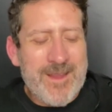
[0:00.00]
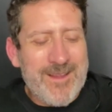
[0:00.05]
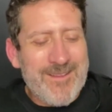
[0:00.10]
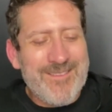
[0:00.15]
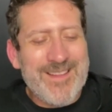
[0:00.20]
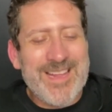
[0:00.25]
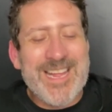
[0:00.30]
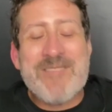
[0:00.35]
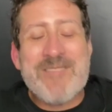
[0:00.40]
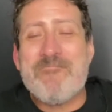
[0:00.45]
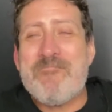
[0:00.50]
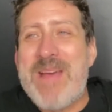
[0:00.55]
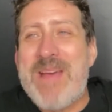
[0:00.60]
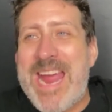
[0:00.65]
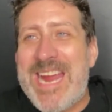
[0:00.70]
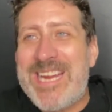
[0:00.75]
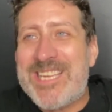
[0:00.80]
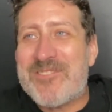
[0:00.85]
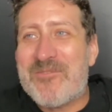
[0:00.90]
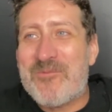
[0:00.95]
It
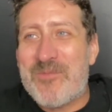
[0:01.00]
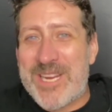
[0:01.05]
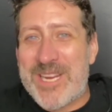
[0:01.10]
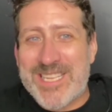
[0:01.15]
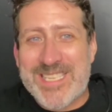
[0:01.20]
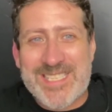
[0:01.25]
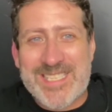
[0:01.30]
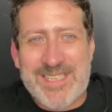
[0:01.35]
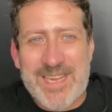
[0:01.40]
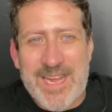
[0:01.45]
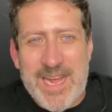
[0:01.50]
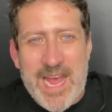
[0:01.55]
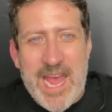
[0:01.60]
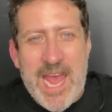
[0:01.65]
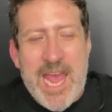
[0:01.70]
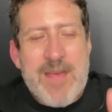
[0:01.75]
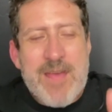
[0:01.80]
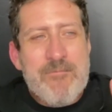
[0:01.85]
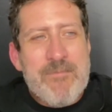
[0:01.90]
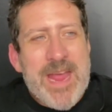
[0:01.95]
makes real
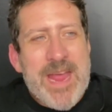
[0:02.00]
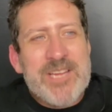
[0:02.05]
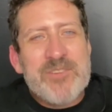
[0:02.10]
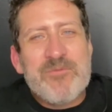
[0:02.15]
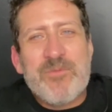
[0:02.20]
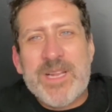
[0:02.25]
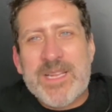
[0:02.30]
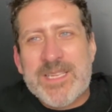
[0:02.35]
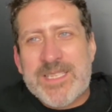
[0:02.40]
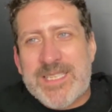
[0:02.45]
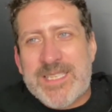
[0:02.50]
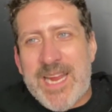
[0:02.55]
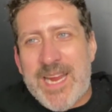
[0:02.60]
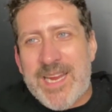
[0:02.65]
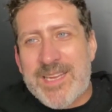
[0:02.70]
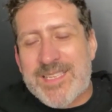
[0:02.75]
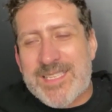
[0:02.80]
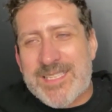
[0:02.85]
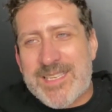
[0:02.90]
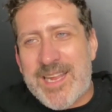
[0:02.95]

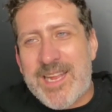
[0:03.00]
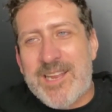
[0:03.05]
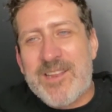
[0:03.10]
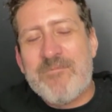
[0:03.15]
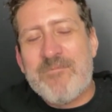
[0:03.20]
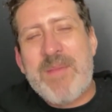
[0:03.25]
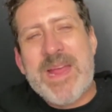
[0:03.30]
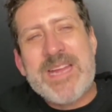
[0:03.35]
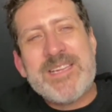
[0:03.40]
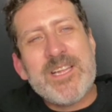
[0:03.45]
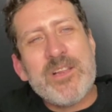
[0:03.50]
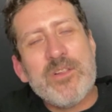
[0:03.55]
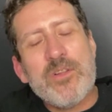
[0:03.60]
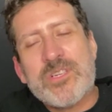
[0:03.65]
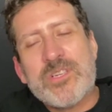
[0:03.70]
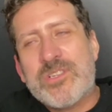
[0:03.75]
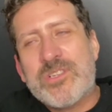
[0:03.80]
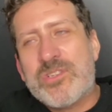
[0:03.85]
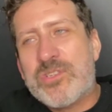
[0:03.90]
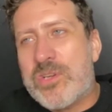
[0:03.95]
estate, it makes it
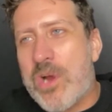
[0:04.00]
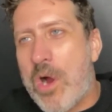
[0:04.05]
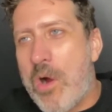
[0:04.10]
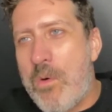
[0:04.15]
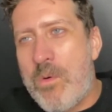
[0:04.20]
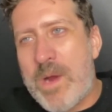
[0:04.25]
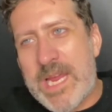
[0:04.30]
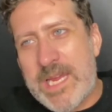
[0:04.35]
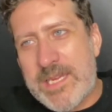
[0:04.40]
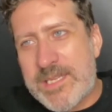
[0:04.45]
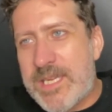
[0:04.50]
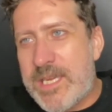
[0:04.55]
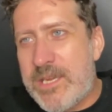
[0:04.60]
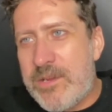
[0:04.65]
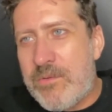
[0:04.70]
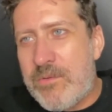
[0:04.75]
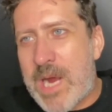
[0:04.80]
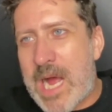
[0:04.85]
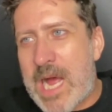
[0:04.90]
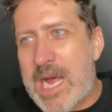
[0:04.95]
look so easy,
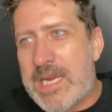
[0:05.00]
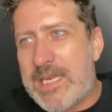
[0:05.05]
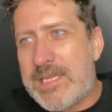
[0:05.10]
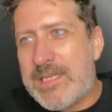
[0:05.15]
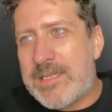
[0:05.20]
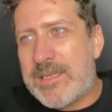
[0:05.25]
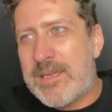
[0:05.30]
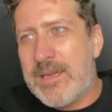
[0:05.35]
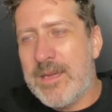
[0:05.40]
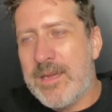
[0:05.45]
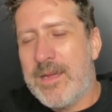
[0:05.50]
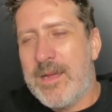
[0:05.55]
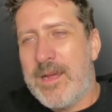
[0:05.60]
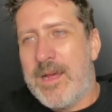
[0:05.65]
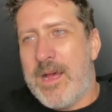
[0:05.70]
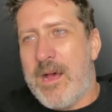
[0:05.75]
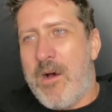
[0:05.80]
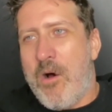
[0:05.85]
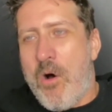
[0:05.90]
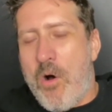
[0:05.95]
you guys.
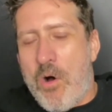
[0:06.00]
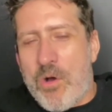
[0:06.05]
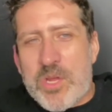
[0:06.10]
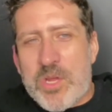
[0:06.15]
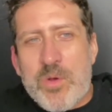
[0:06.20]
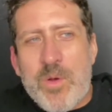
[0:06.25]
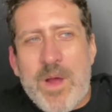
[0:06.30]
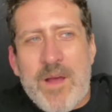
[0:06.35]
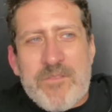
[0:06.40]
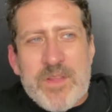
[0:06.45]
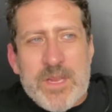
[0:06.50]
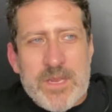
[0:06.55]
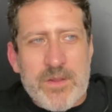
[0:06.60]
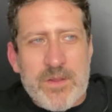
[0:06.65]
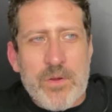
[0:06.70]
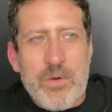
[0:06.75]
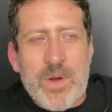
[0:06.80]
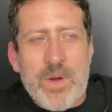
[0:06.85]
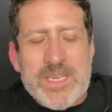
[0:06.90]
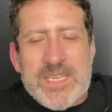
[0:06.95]
All you have to
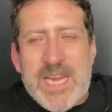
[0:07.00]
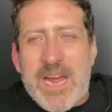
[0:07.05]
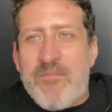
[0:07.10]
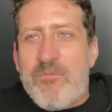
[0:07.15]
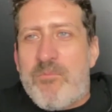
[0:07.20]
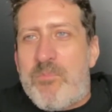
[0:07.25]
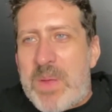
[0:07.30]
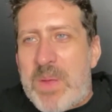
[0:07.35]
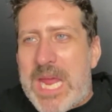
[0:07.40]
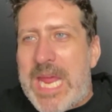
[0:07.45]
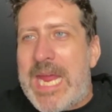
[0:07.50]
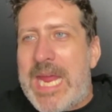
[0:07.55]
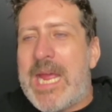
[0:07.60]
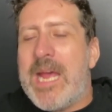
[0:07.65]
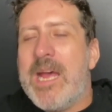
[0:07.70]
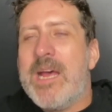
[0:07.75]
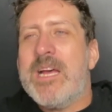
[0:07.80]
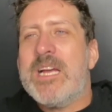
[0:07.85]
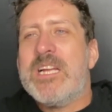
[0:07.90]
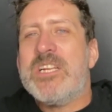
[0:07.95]
do is have
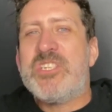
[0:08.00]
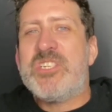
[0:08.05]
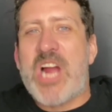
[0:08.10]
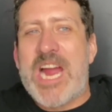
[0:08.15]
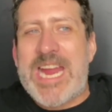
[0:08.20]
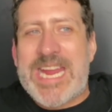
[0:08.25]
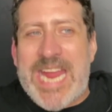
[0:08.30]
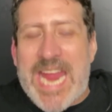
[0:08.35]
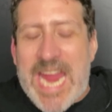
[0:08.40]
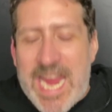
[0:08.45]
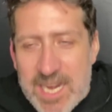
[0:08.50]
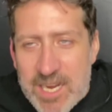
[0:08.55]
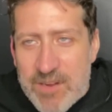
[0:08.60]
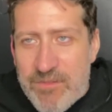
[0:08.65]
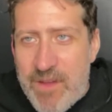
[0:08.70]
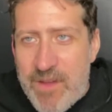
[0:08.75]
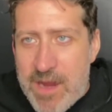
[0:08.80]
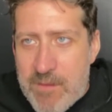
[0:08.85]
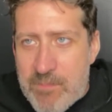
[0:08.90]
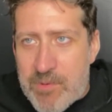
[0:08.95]
big, gigantic
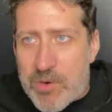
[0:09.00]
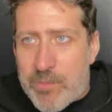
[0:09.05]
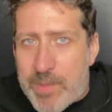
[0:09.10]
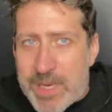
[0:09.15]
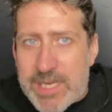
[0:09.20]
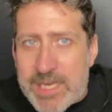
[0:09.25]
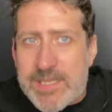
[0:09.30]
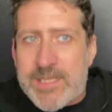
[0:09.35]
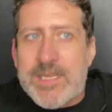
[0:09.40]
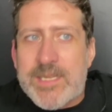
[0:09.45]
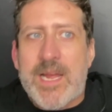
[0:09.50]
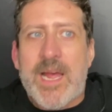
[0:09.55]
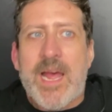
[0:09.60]
fake boobies